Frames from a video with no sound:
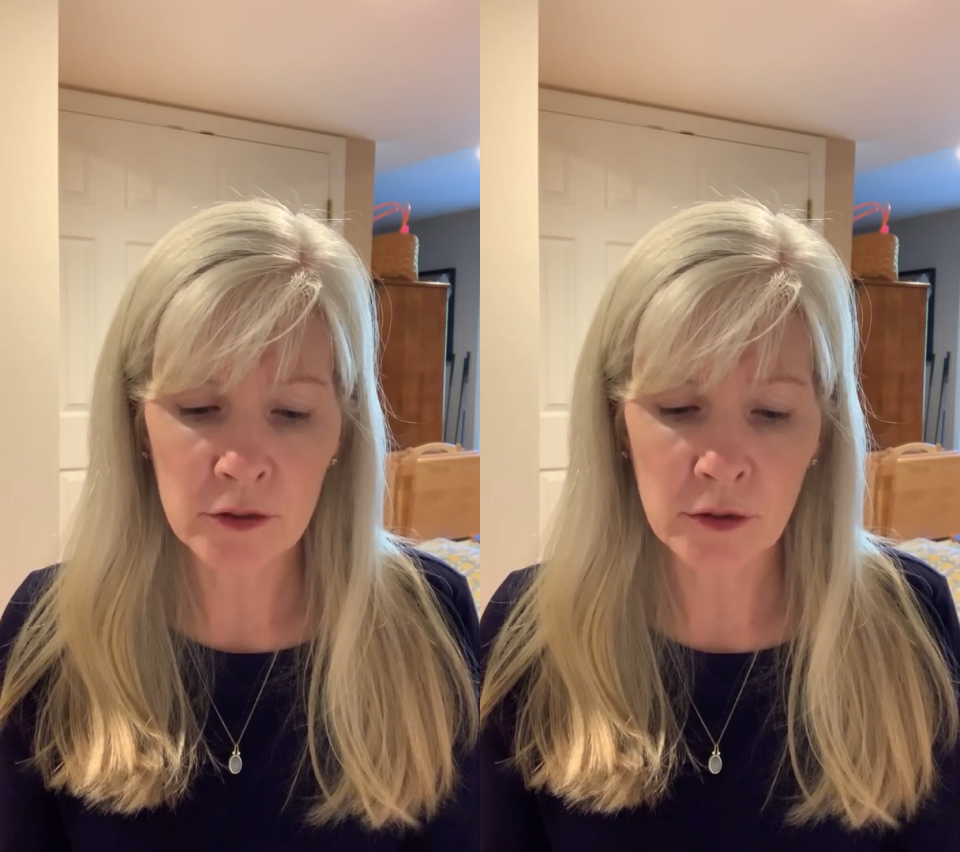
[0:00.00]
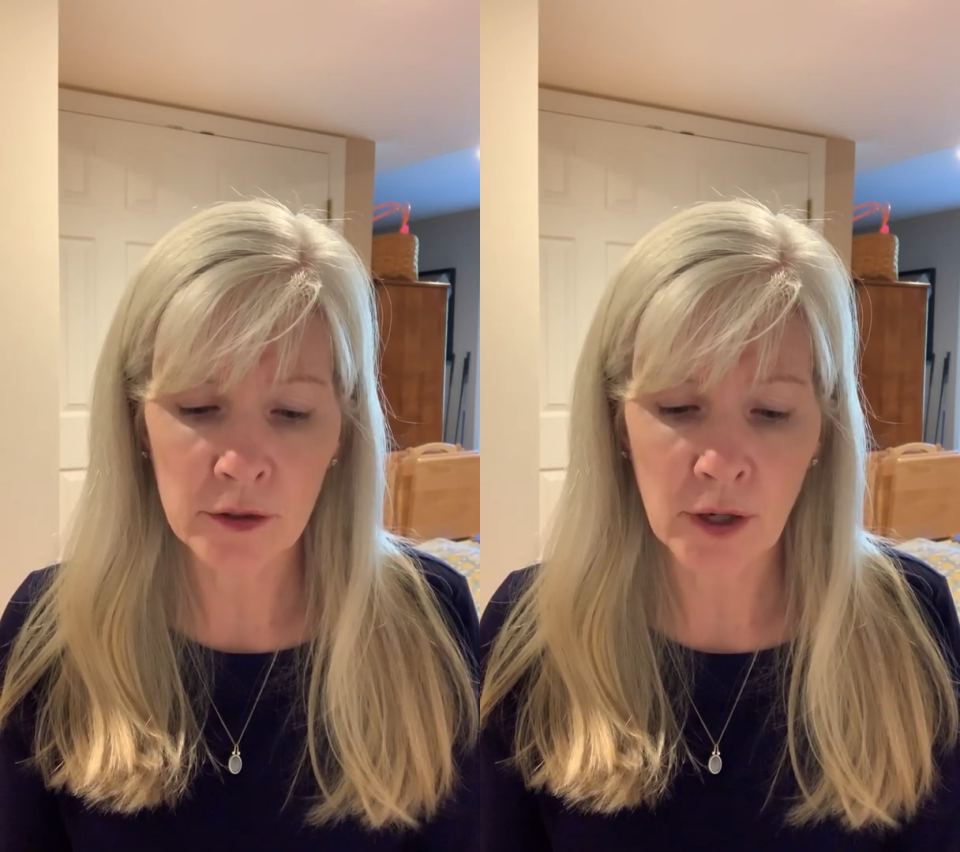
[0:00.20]

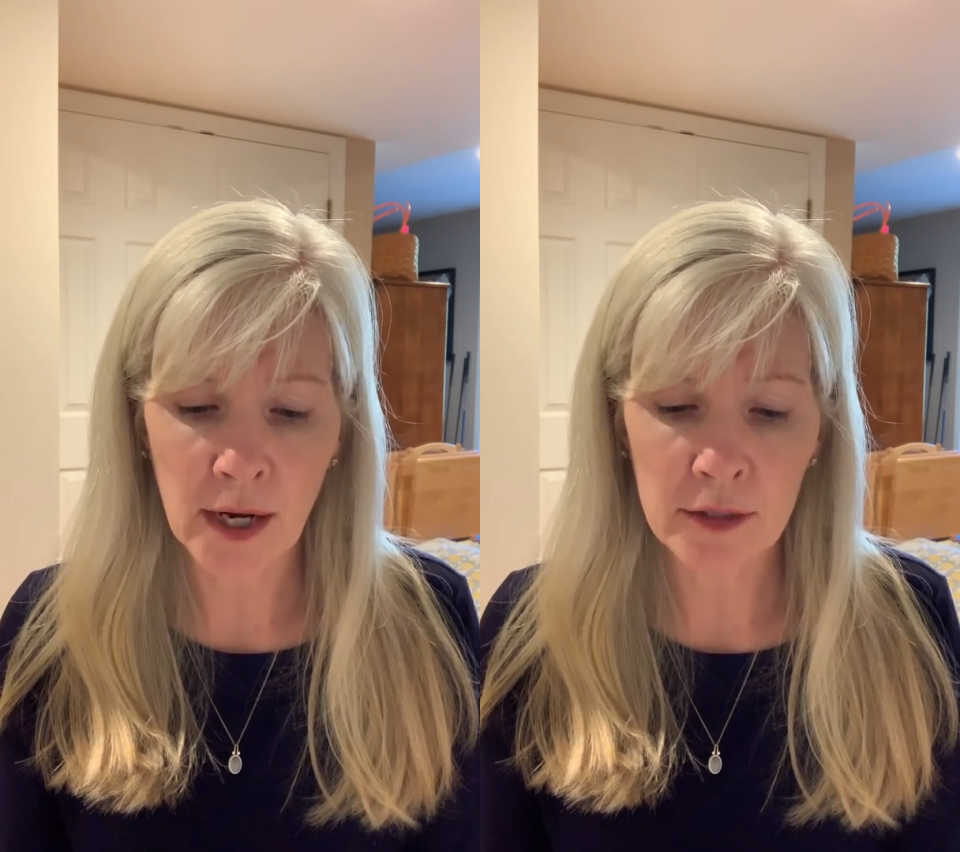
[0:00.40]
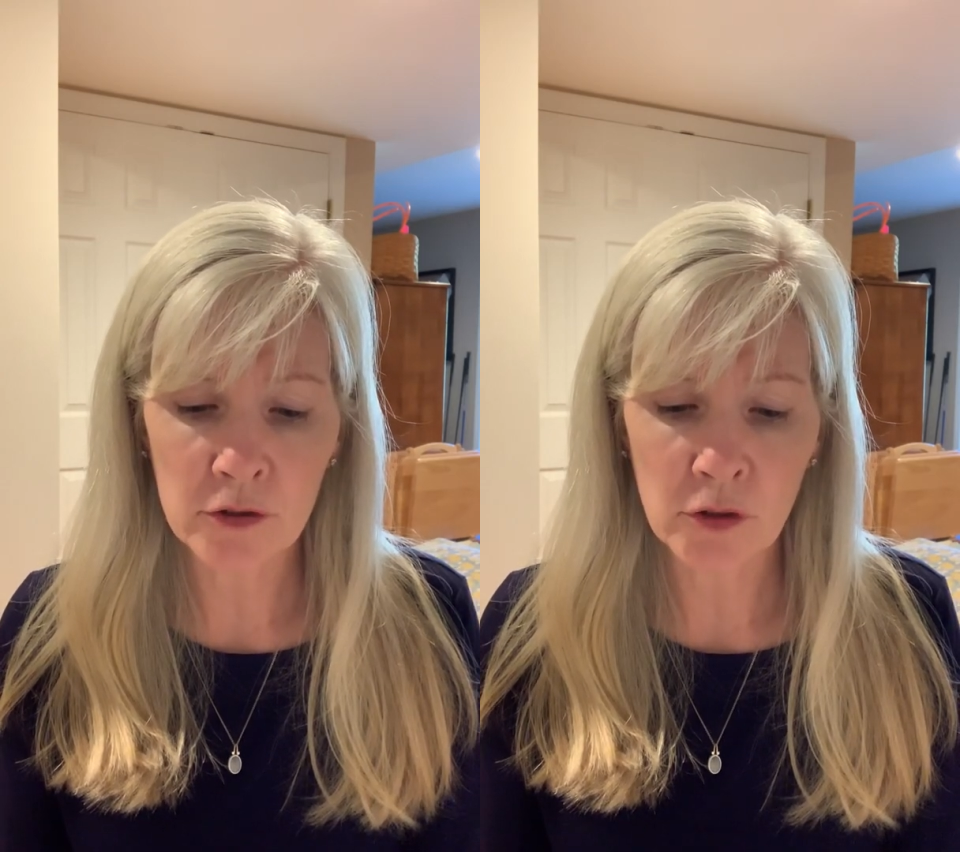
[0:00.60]
on their
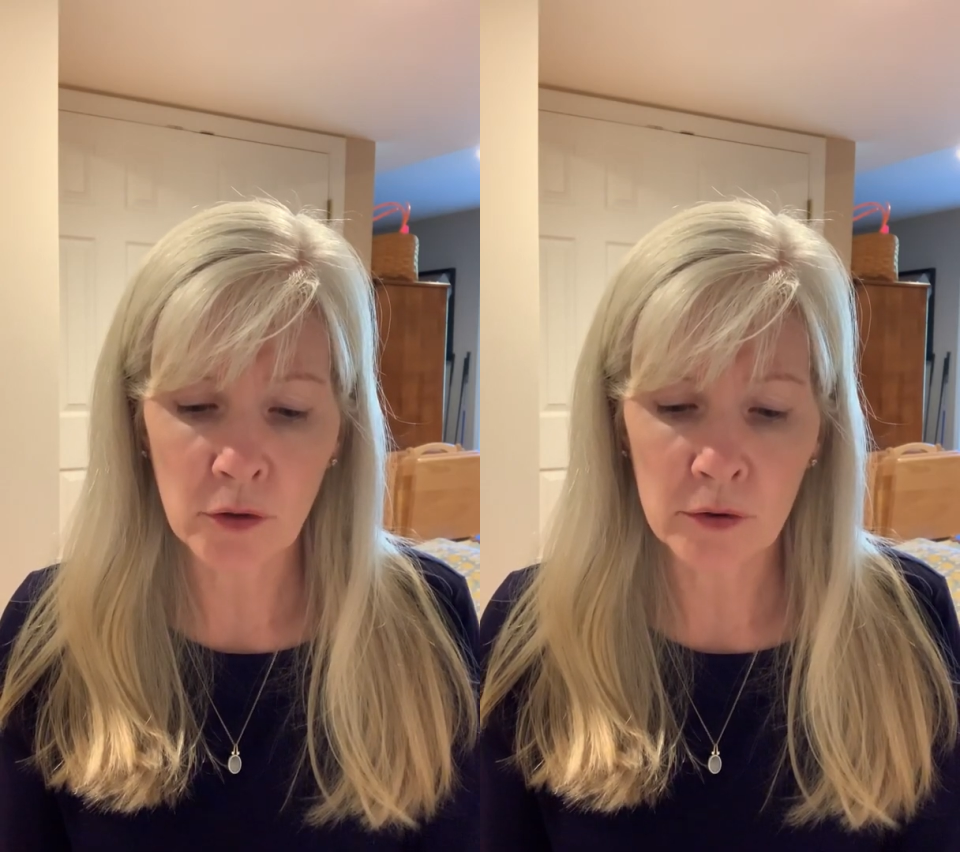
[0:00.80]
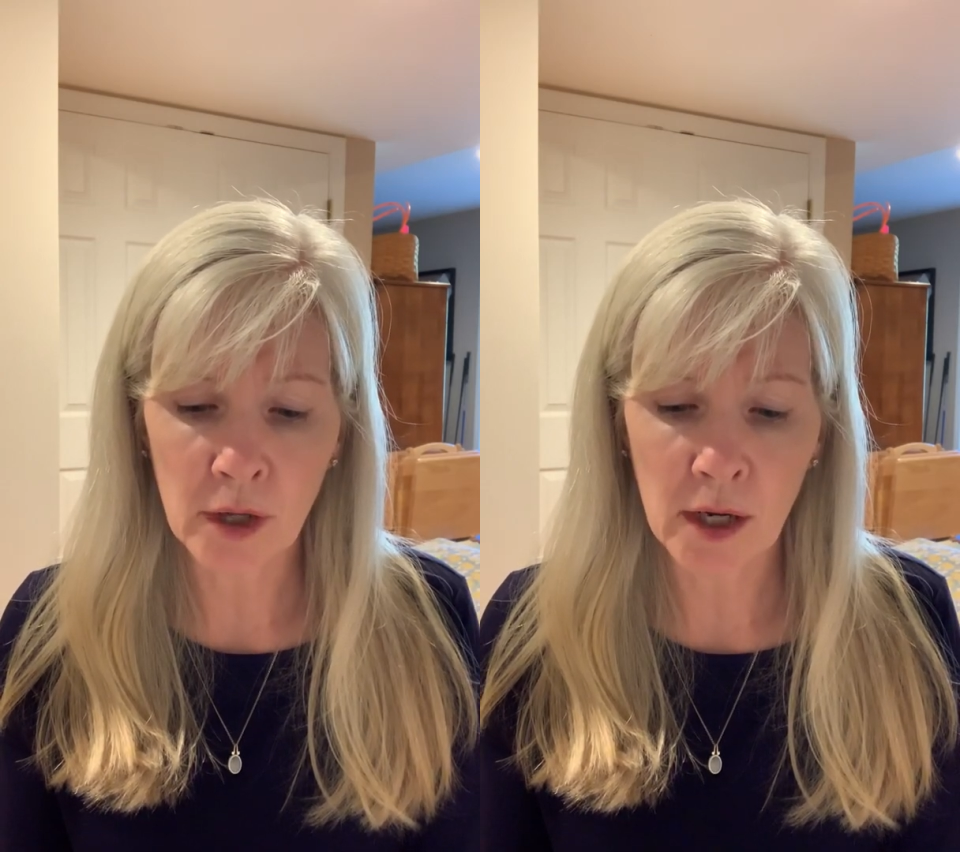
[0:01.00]
eyes so
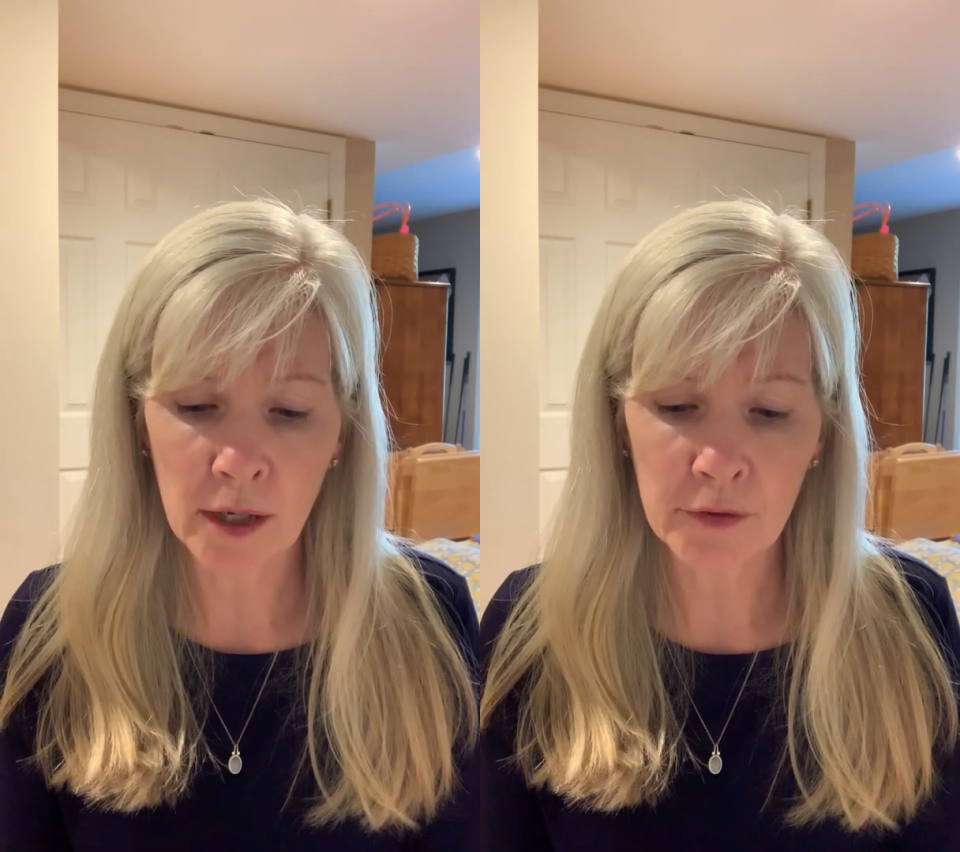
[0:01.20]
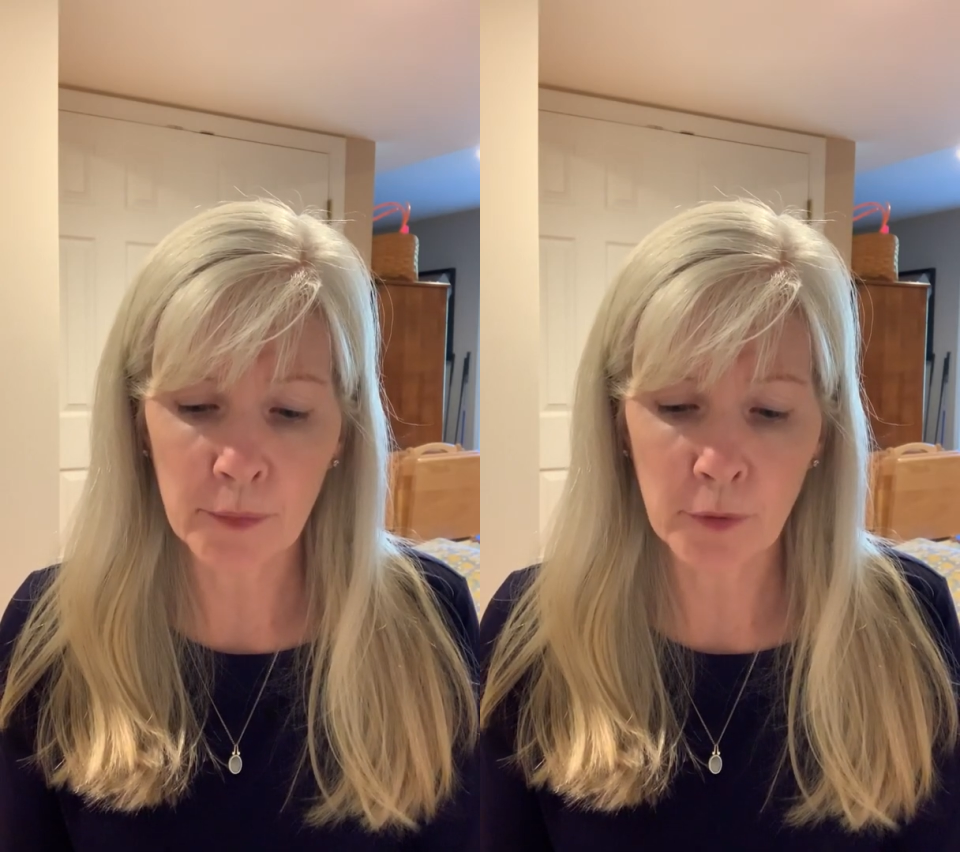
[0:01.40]

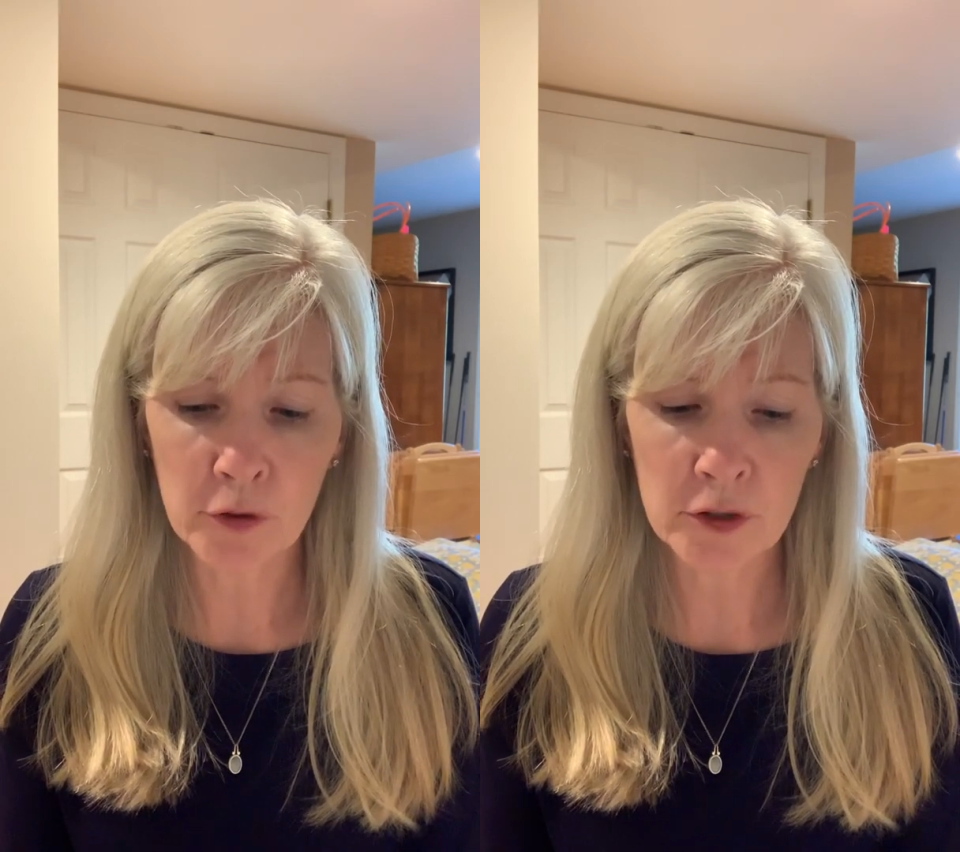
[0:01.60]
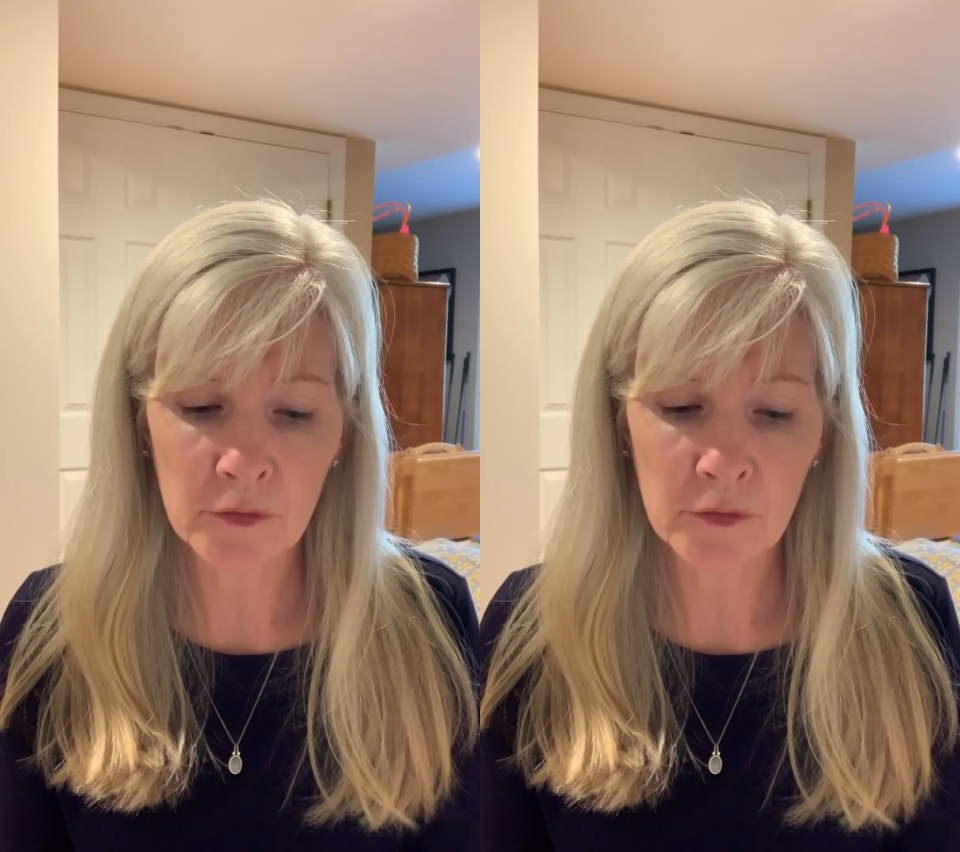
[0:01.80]
long that most of